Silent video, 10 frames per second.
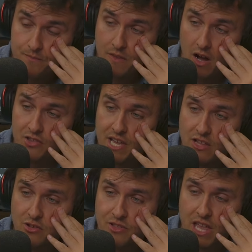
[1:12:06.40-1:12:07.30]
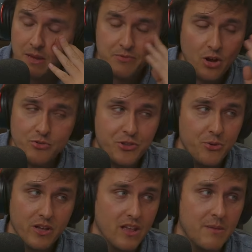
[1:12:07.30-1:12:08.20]
I'll download the game. Don't do
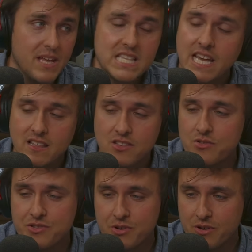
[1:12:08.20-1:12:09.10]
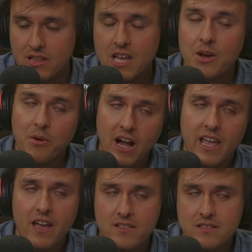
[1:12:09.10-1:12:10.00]
it. I'm not telling you to do it. Well, I
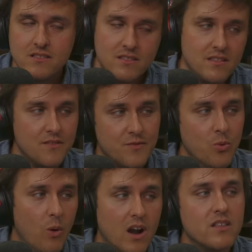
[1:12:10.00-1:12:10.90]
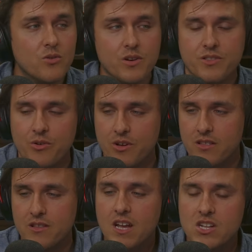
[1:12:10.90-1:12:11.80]
have to. If you want to do it, do it.
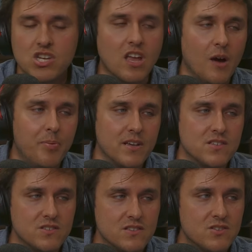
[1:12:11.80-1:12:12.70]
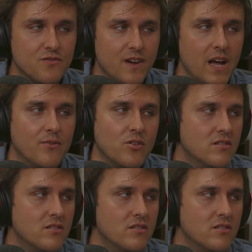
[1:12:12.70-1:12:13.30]
Check out Puzzles and Survival.